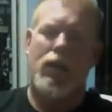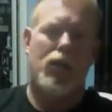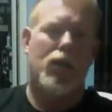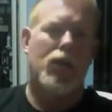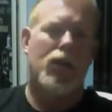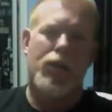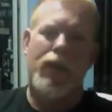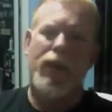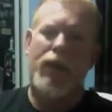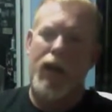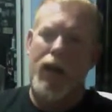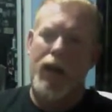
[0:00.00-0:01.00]
Look,
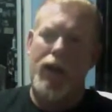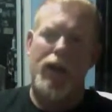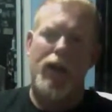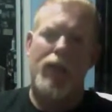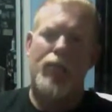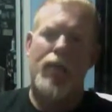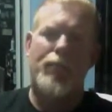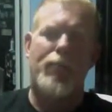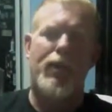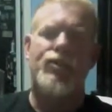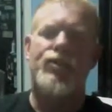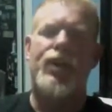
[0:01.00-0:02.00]
man, my
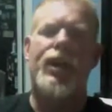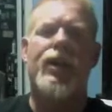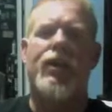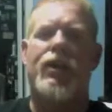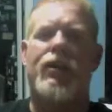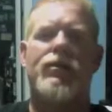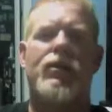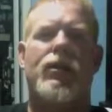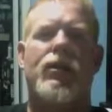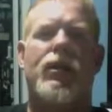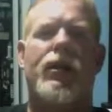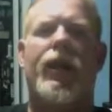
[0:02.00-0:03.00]
best days
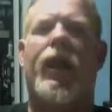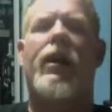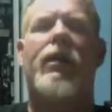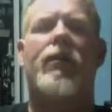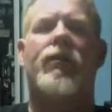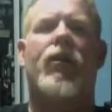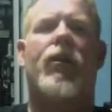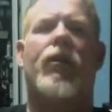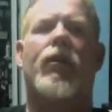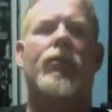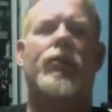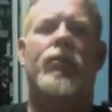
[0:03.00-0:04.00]
in life
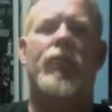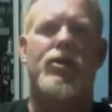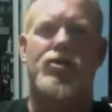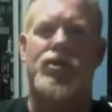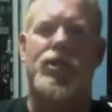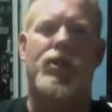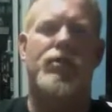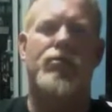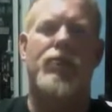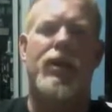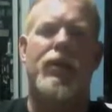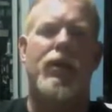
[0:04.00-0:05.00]
are a 6,
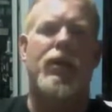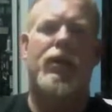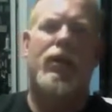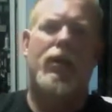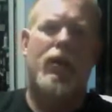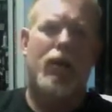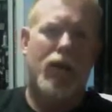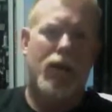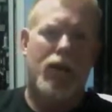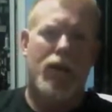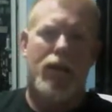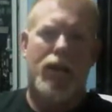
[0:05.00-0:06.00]
maybe.
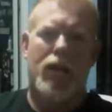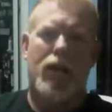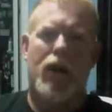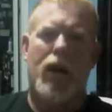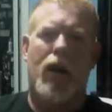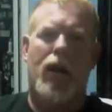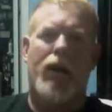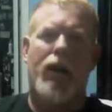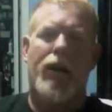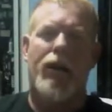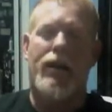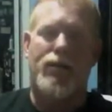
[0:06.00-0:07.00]

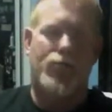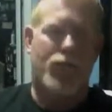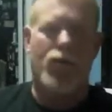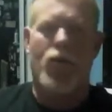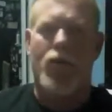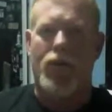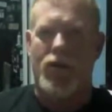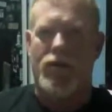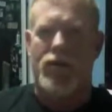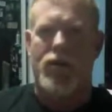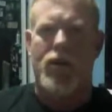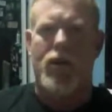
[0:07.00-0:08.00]
And that's before
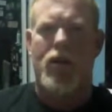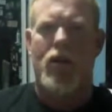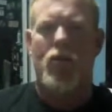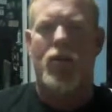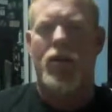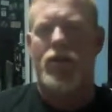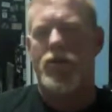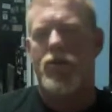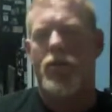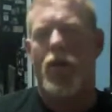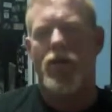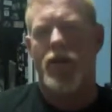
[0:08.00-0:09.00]
this. Well, the
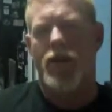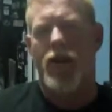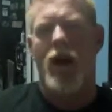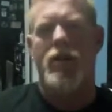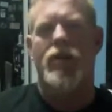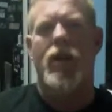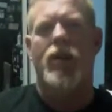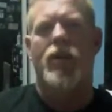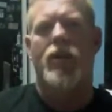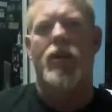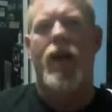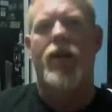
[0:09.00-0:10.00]
Cymbalta knocks that
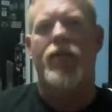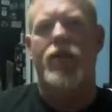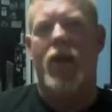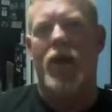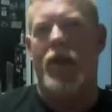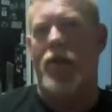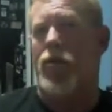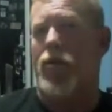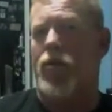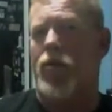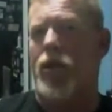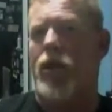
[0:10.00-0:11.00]
down to like a
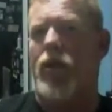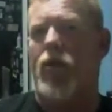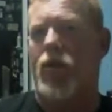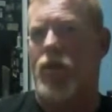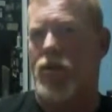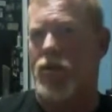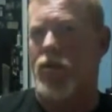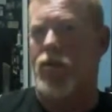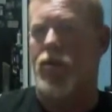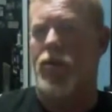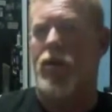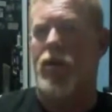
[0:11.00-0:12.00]
3 or a 2,